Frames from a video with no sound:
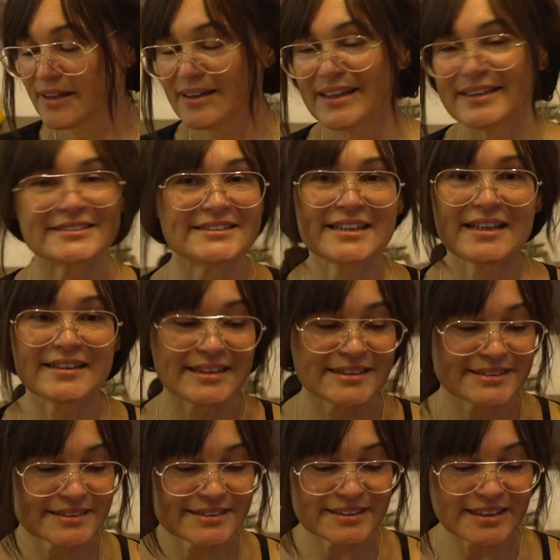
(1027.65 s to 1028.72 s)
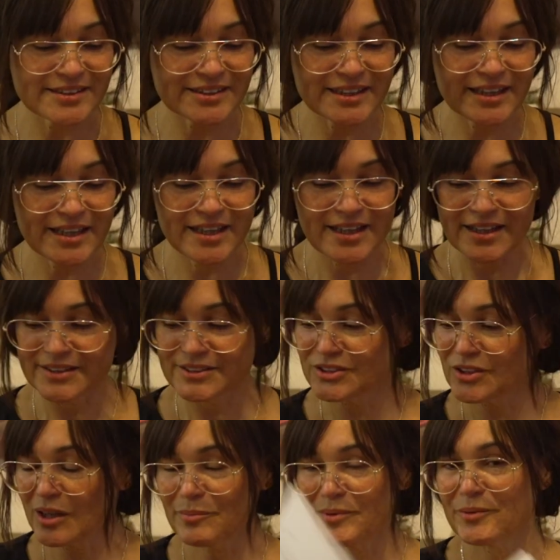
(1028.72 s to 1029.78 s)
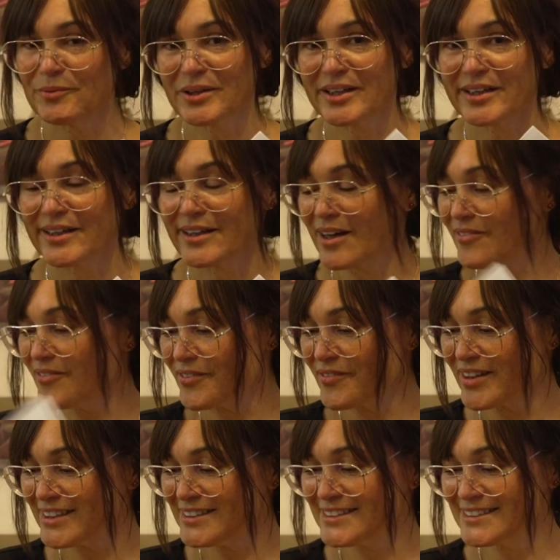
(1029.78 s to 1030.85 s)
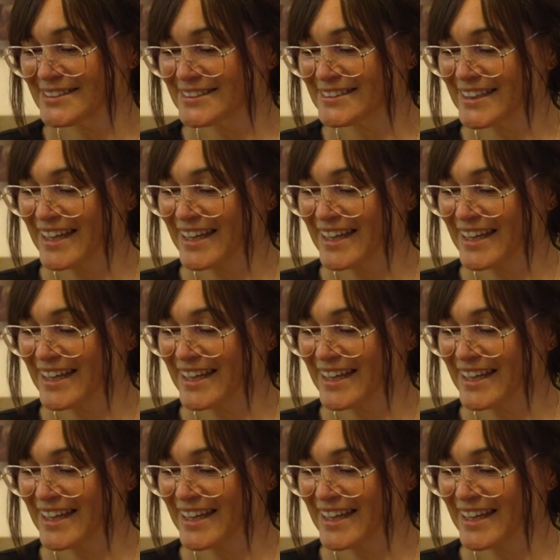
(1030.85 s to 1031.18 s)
It's not necessary. So I'll be working off of this.